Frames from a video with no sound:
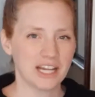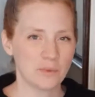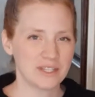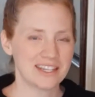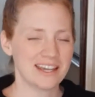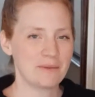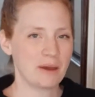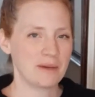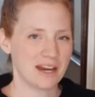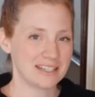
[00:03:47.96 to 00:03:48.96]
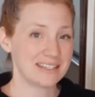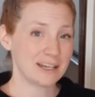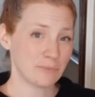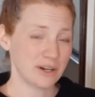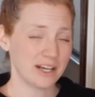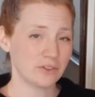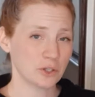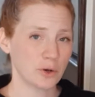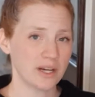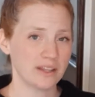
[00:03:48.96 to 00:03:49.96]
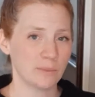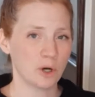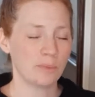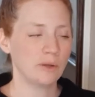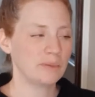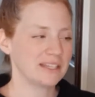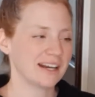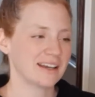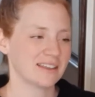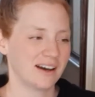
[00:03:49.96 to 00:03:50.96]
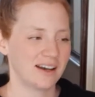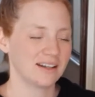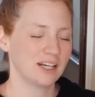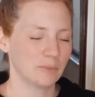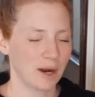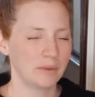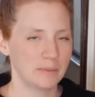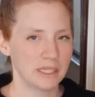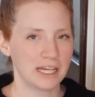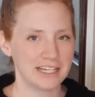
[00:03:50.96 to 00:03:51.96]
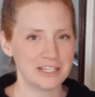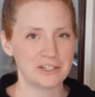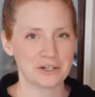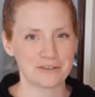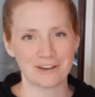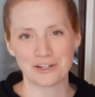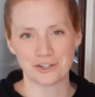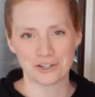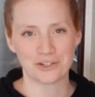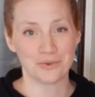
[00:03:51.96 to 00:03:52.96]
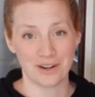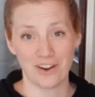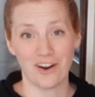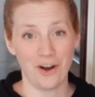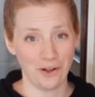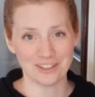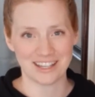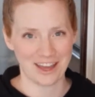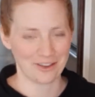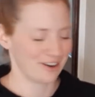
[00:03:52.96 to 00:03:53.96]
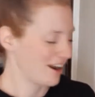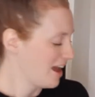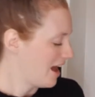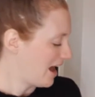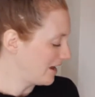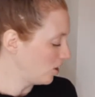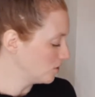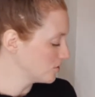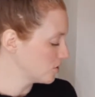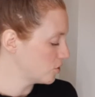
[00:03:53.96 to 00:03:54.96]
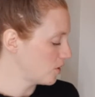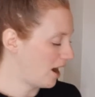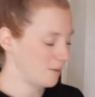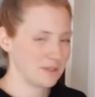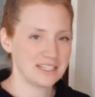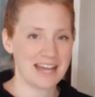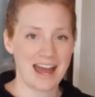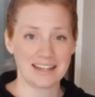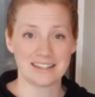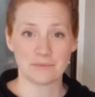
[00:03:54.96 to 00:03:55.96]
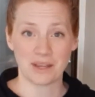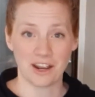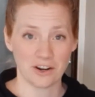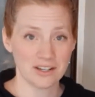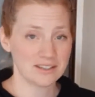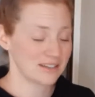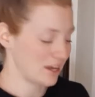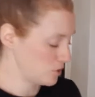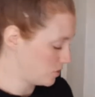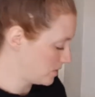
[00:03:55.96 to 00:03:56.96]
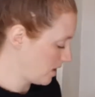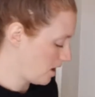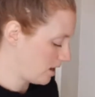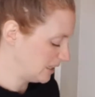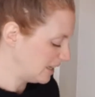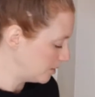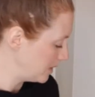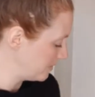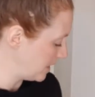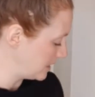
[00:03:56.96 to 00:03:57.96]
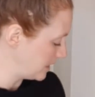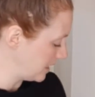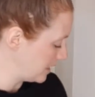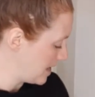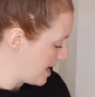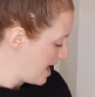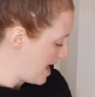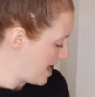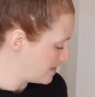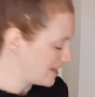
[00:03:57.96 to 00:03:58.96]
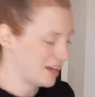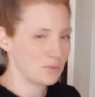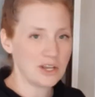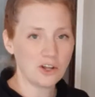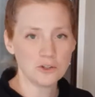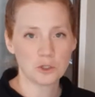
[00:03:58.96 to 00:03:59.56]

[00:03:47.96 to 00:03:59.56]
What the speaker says: I was thinking maybe I'd separate out the green and the purple, but then I thought it would probably be a lot easier if I just do it all together. I also opted to add some carrots, as you saw, a little bit of onion, and then we also